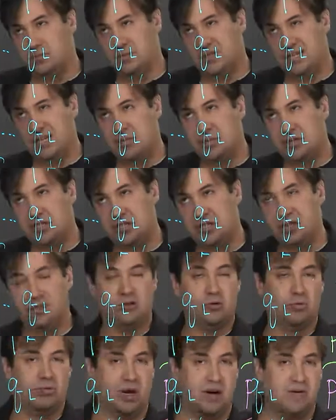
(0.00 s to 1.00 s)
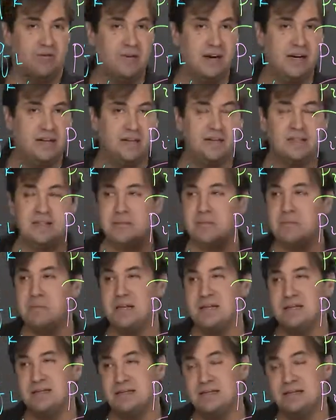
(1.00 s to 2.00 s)
decomposition into prime factors
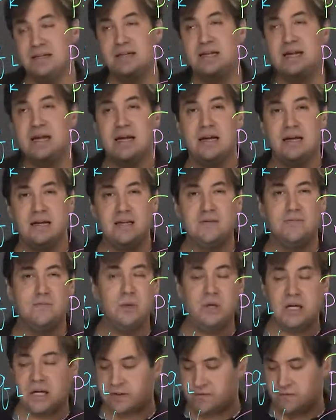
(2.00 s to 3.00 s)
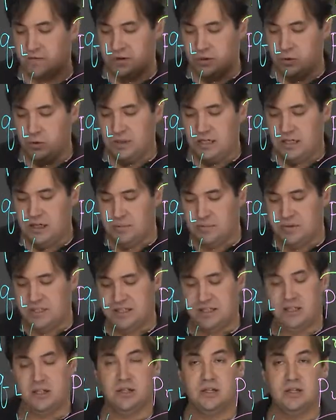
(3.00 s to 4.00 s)
means that if we have two
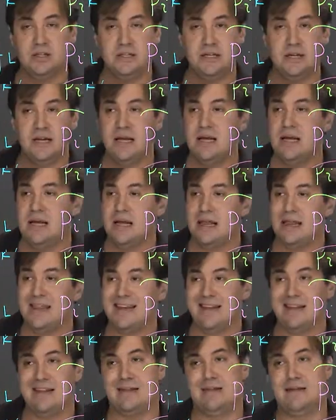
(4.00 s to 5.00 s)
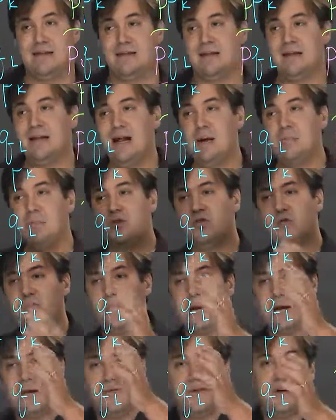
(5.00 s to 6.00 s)
decompositions, then the number of
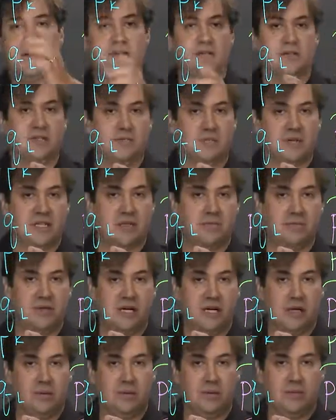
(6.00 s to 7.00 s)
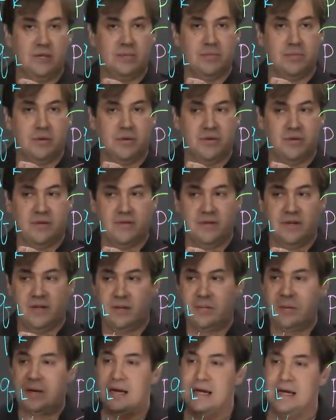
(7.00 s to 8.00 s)
prime factors must be equal in both of
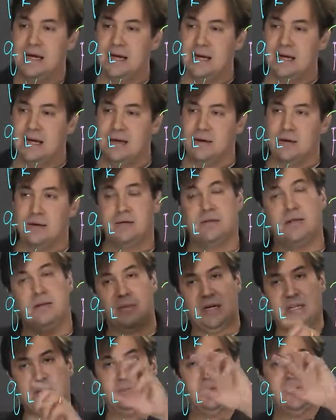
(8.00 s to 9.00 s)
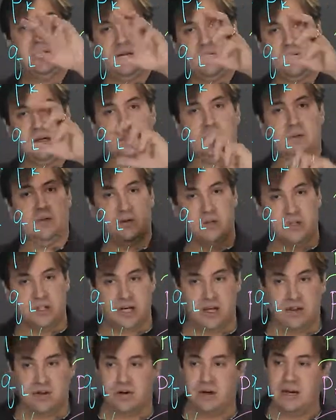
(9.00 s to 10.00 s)
them. They must be equal to
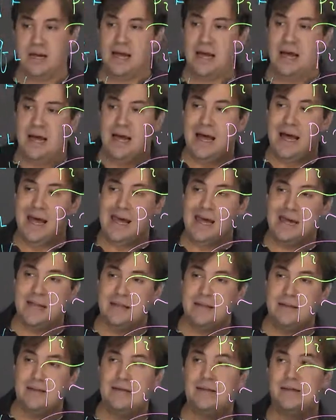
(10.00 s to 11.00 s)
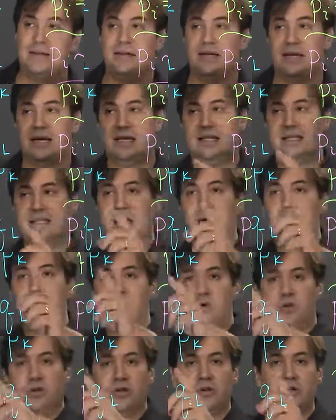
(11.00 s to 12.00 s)
each other. And in some
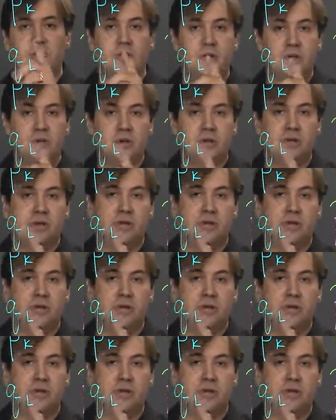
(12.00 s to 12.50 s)
order,